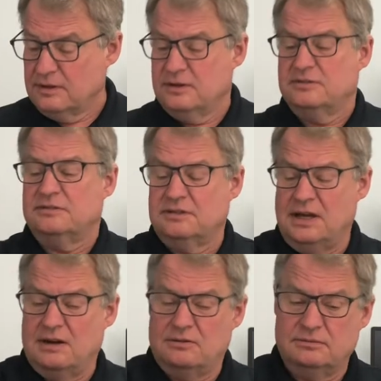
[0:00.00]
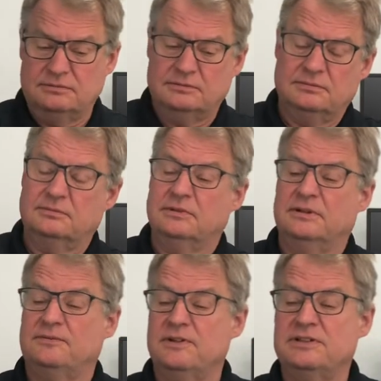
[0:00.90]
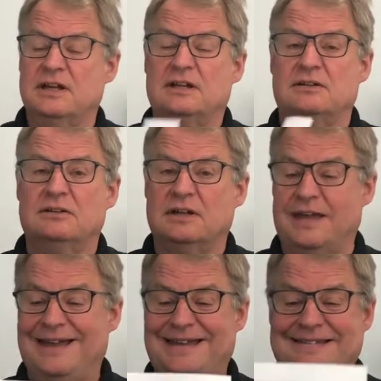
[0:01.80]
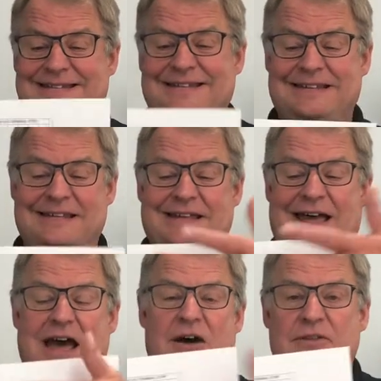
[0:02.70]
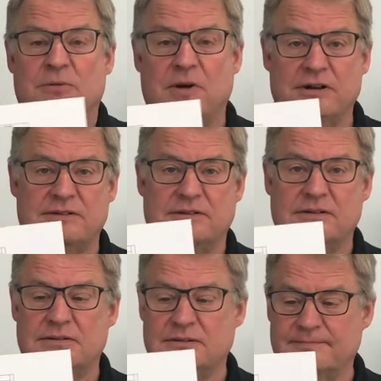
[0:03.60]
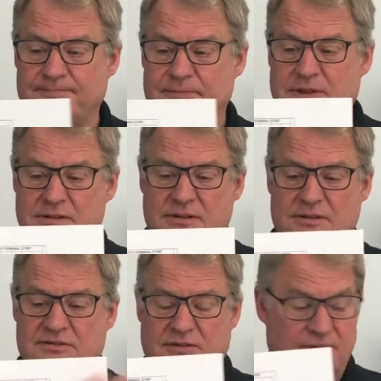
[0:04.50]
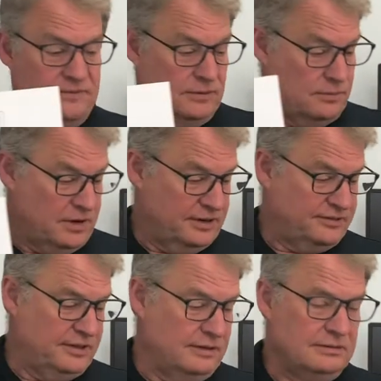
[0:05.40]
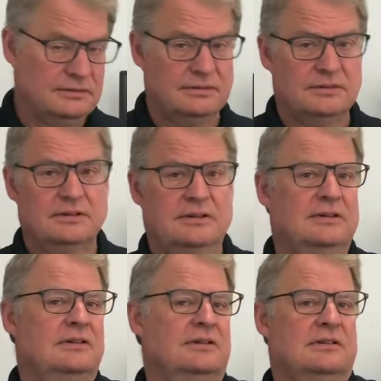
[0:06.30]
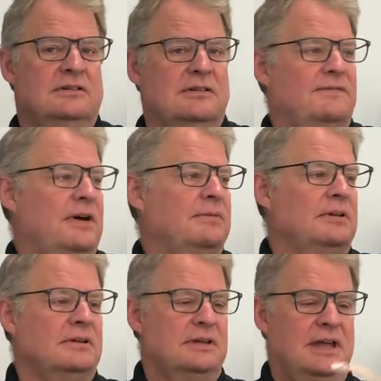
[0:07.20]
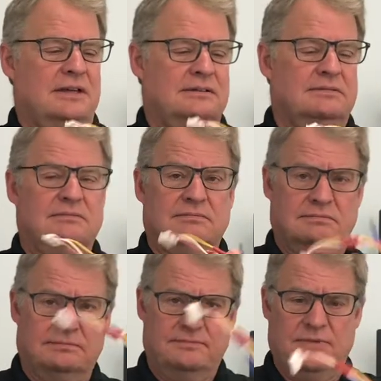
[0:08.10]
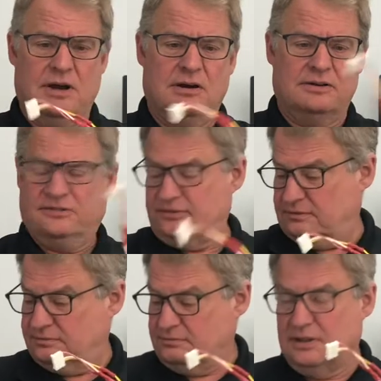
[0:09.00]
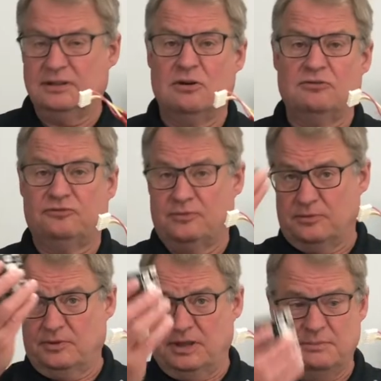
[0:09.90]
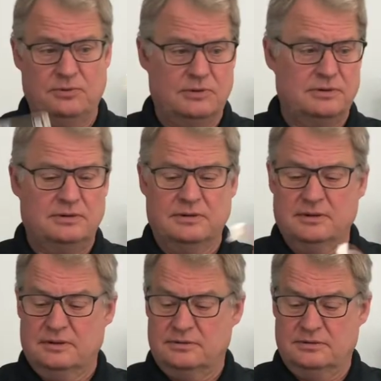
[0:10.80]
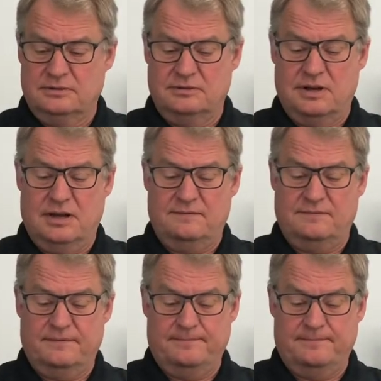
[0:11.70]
So now, if we take a look at how they're wired to the unit, you'll see there's only a few wires here. So if I were to look at the harness, it goes from the relay board to the drive.